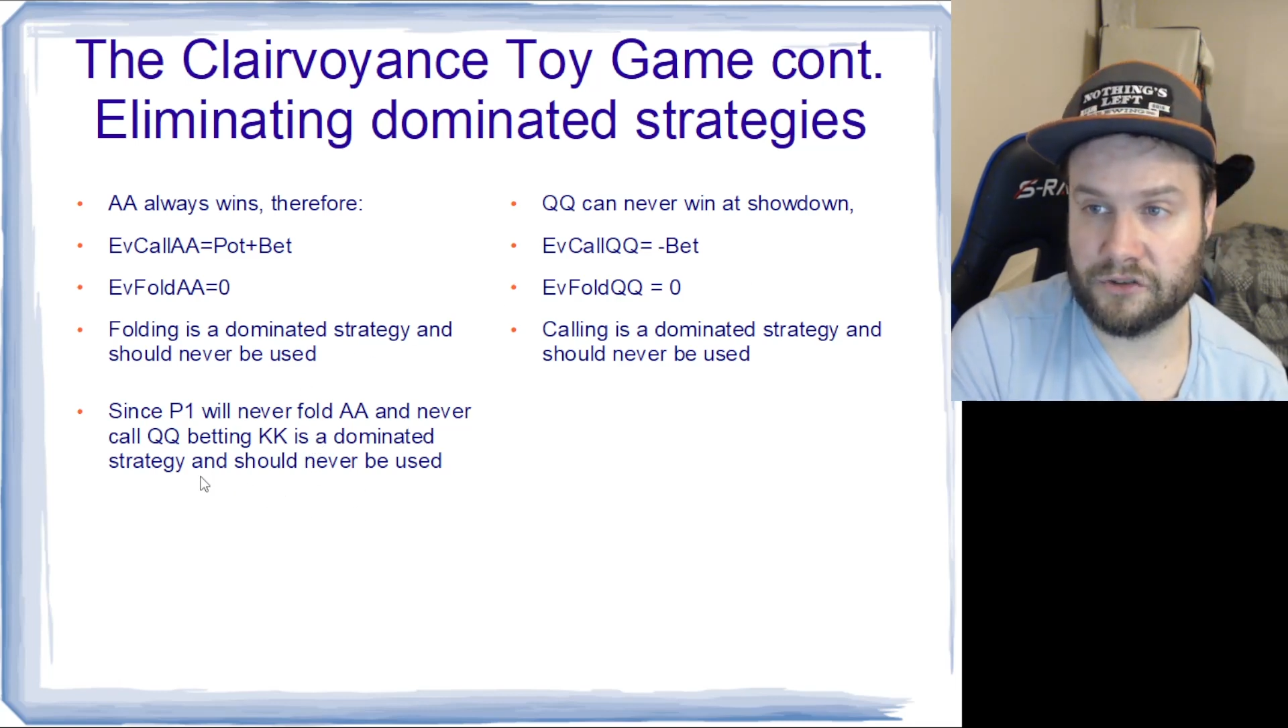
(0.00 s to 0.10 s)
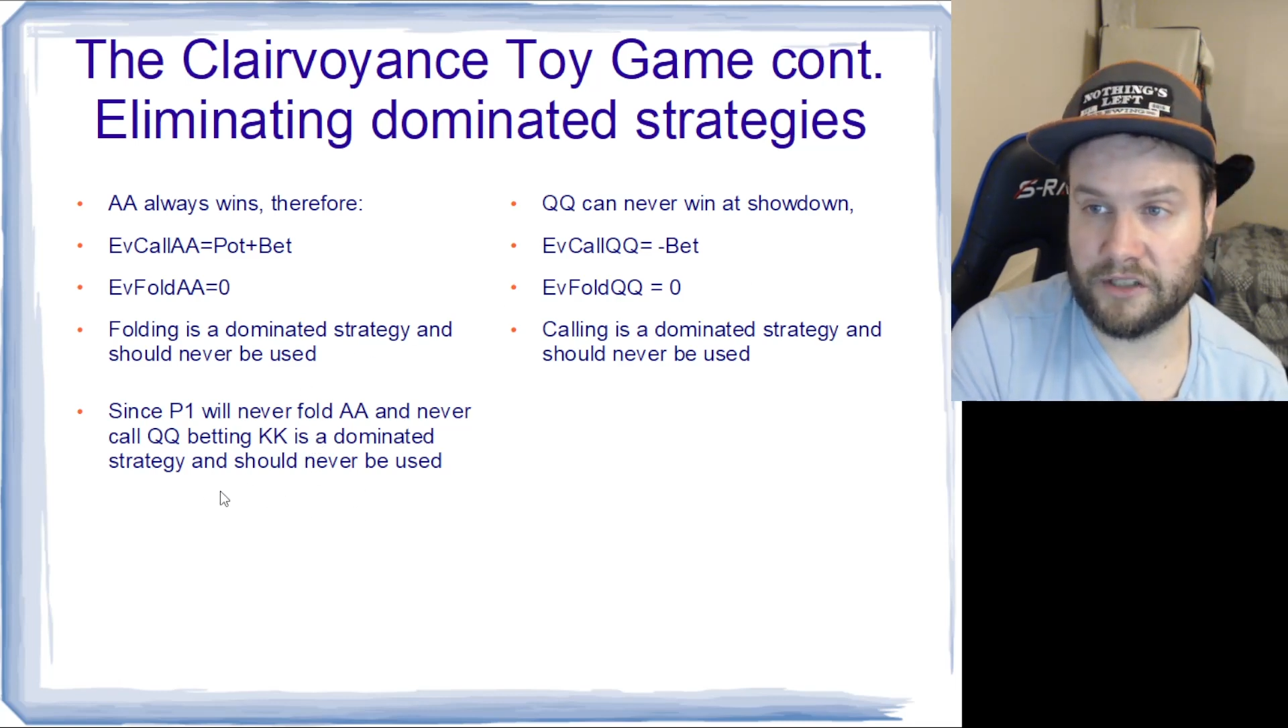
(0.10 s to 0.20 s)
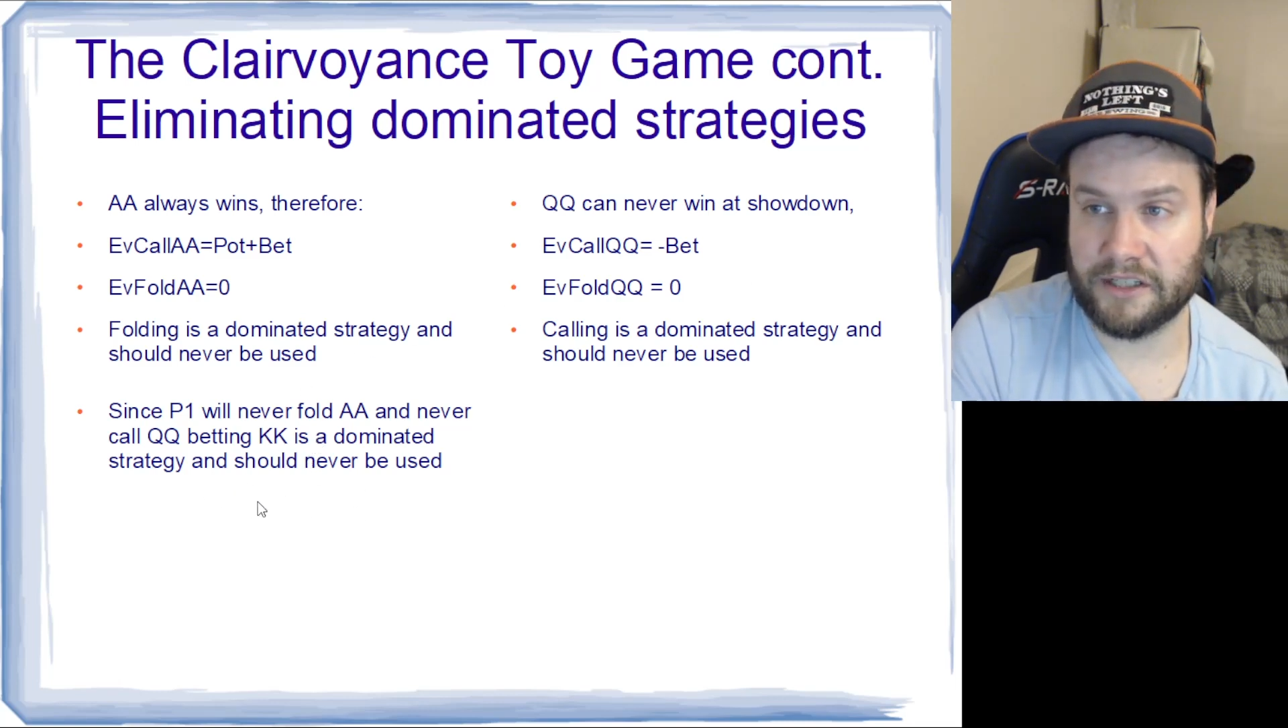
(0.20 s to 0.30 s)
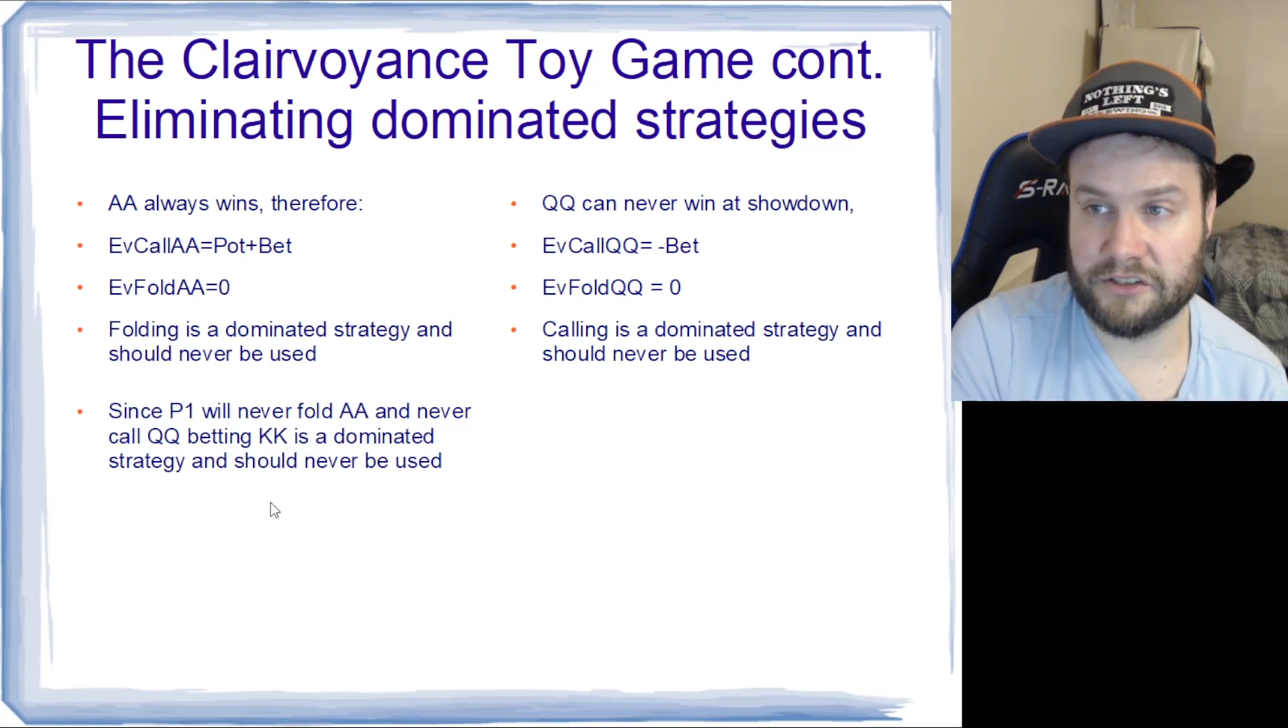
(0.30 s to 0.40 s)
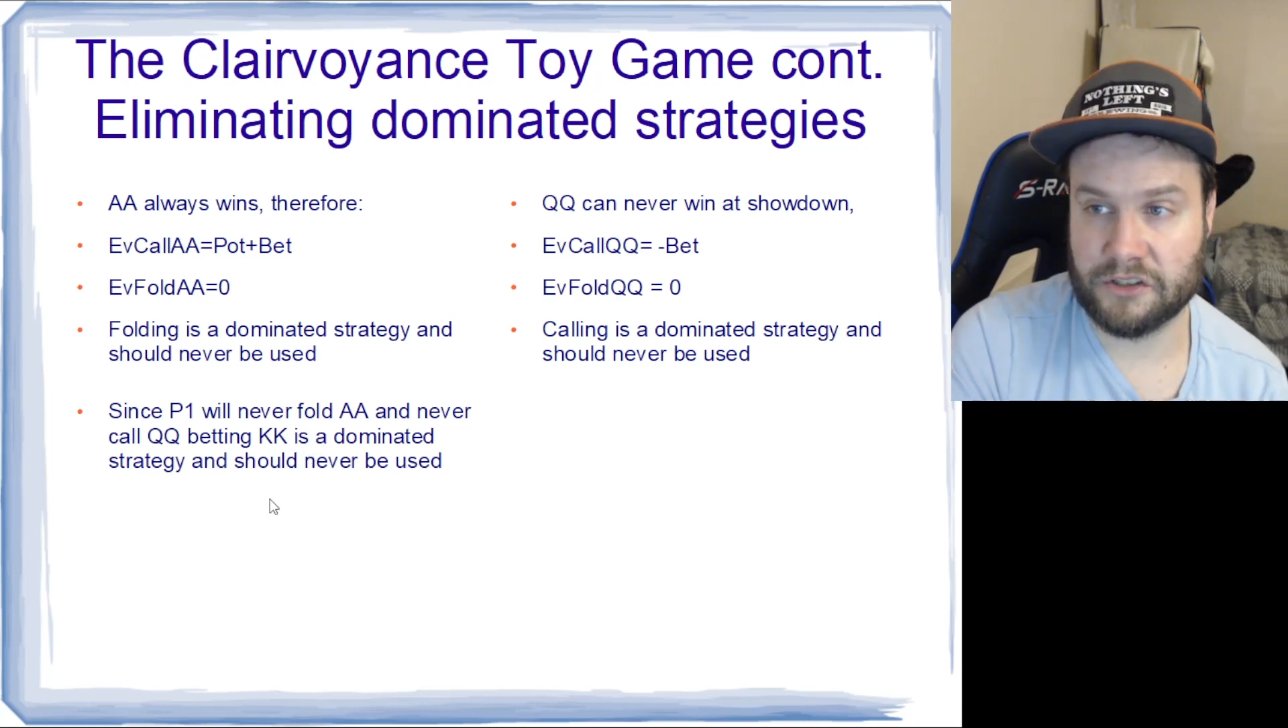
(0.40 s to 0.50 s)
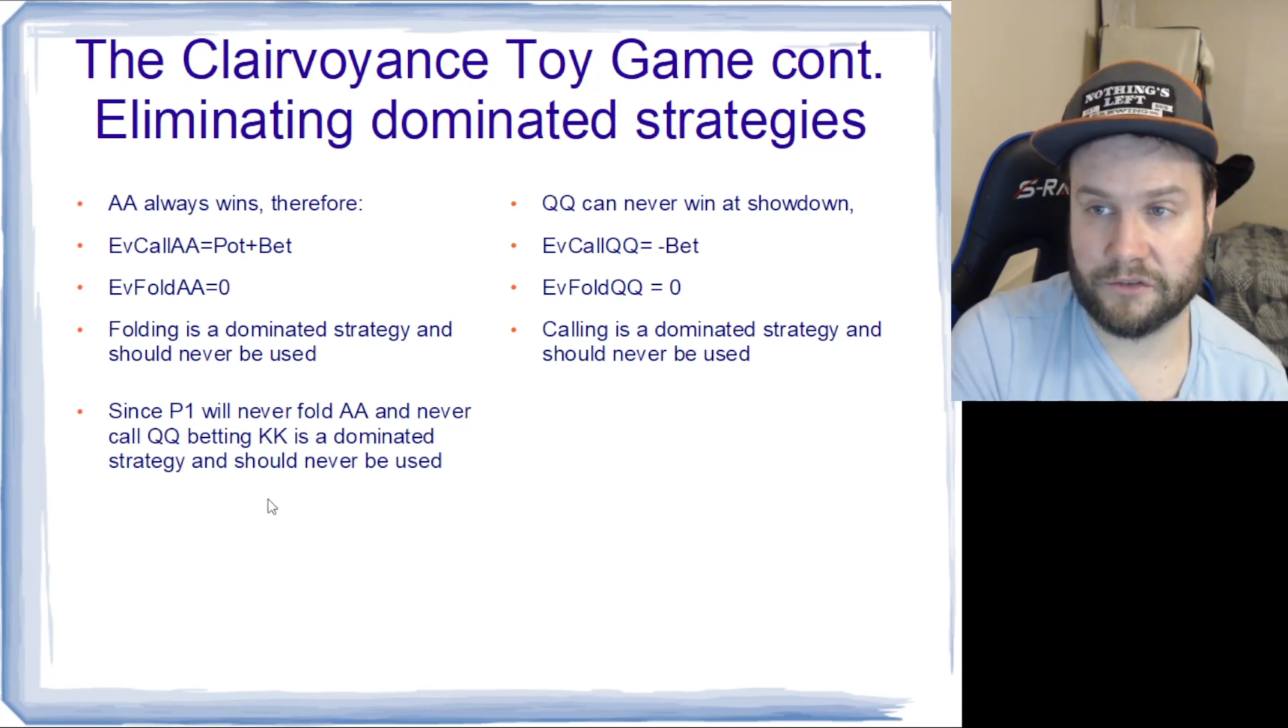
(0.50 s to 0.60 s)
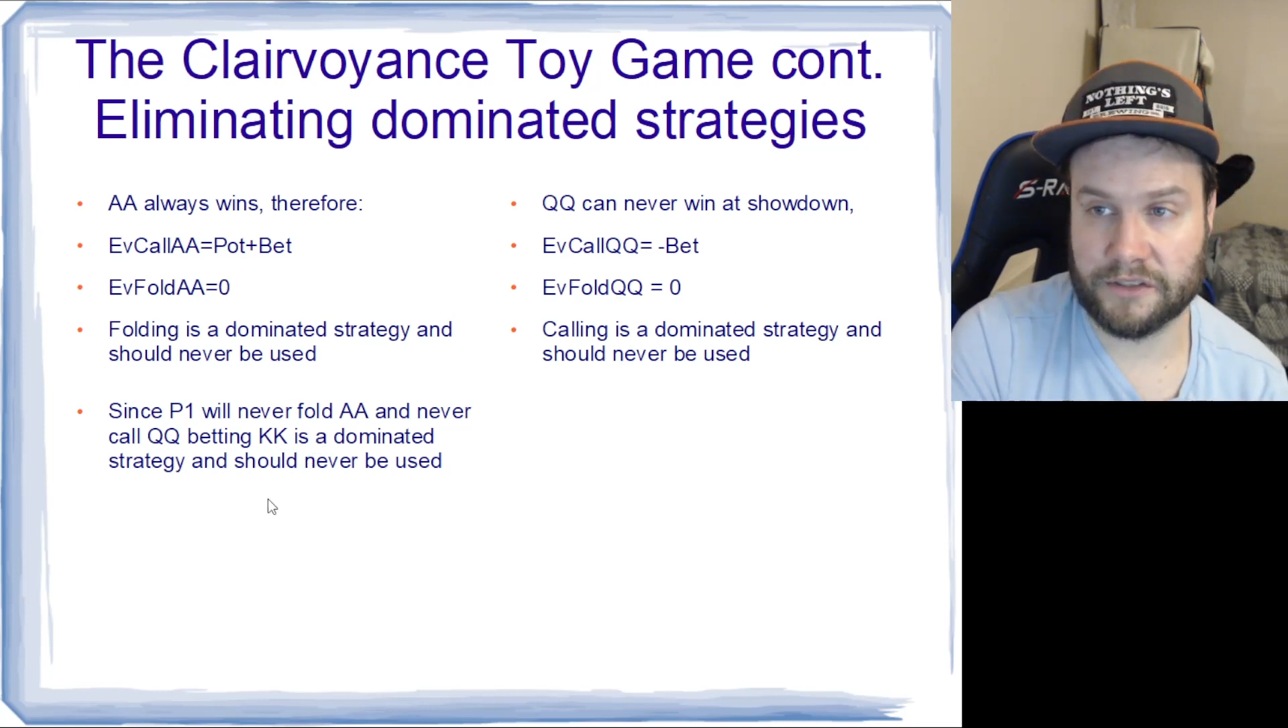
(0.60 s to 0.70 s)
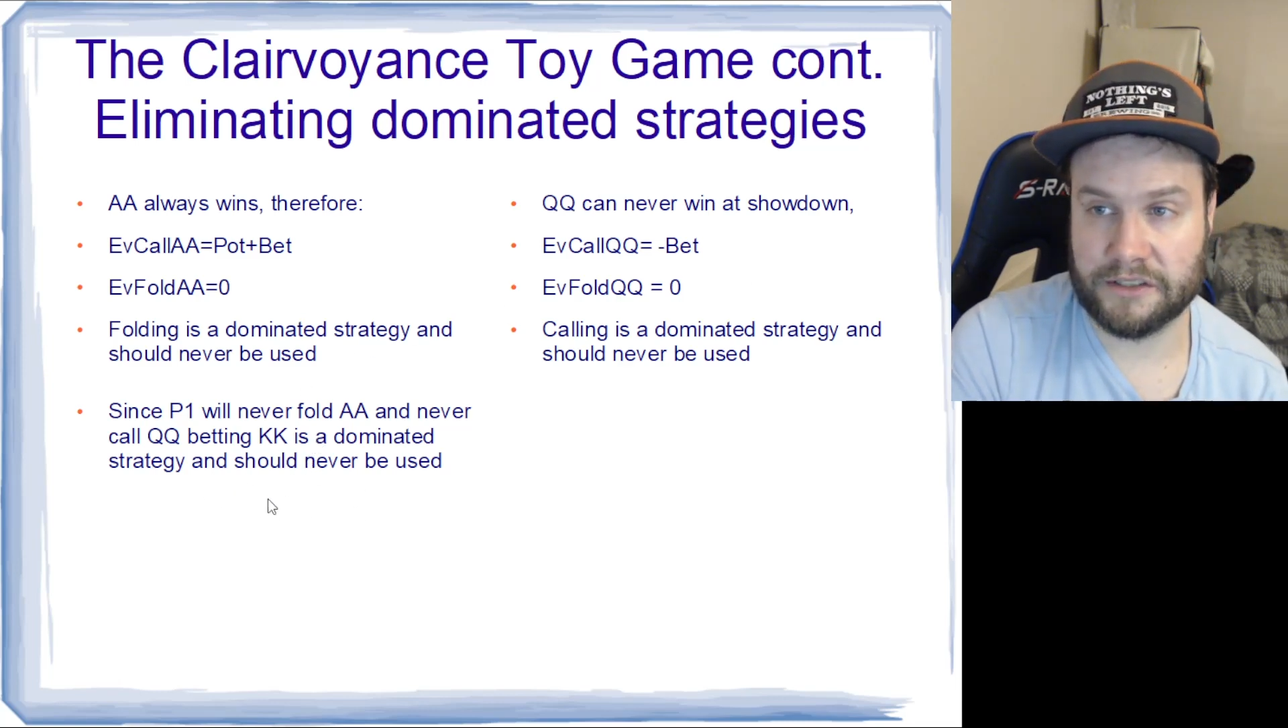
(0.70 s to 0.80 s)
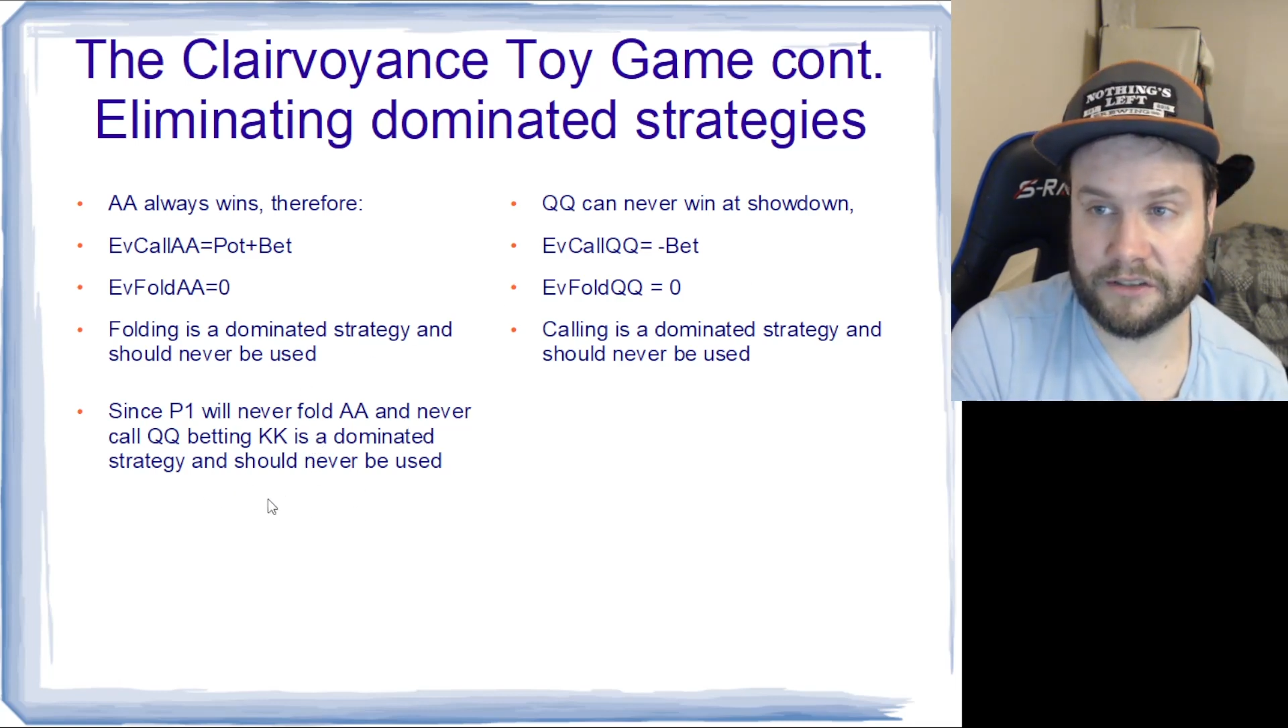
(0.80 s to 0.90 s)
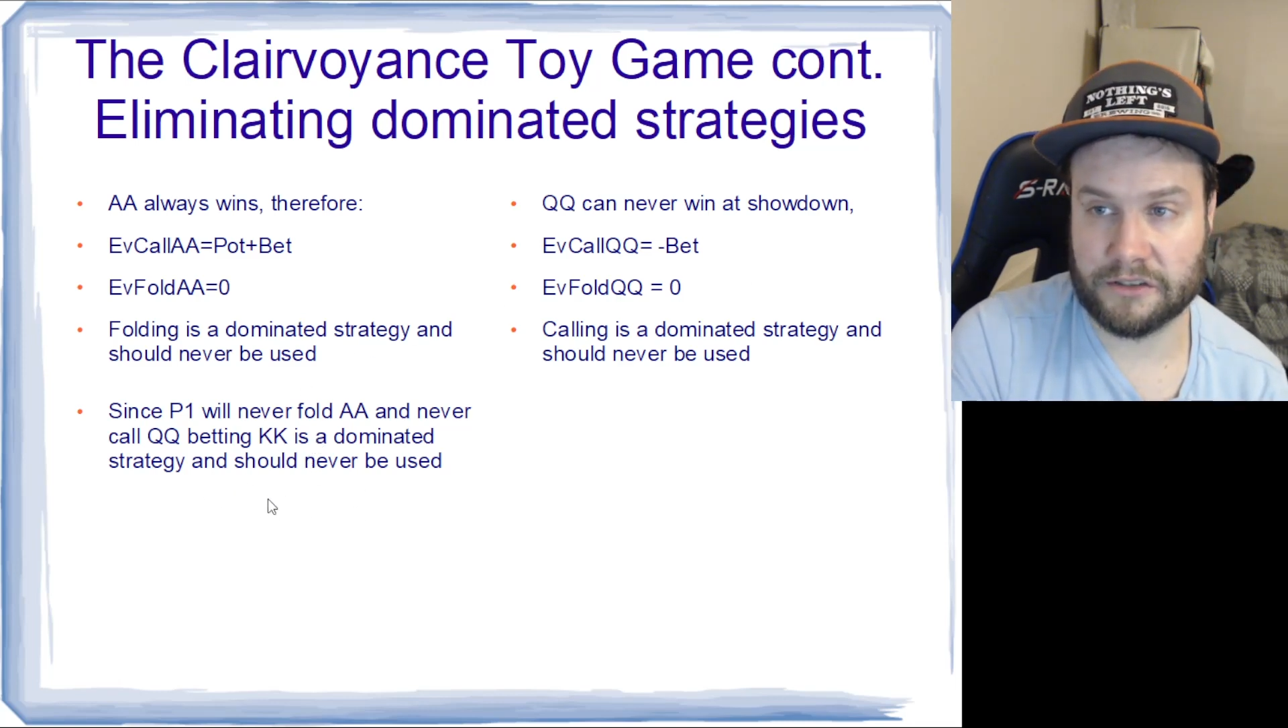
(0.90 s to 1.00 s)
strategy over
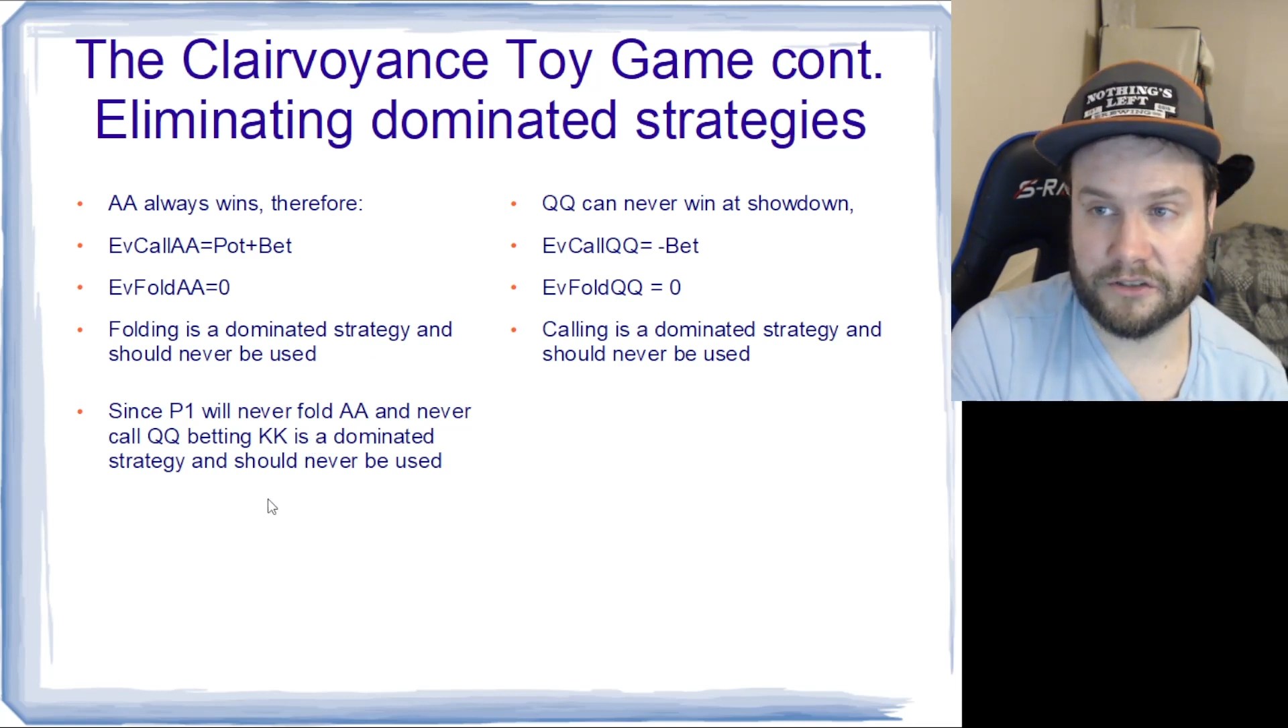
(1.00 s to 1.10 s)
here.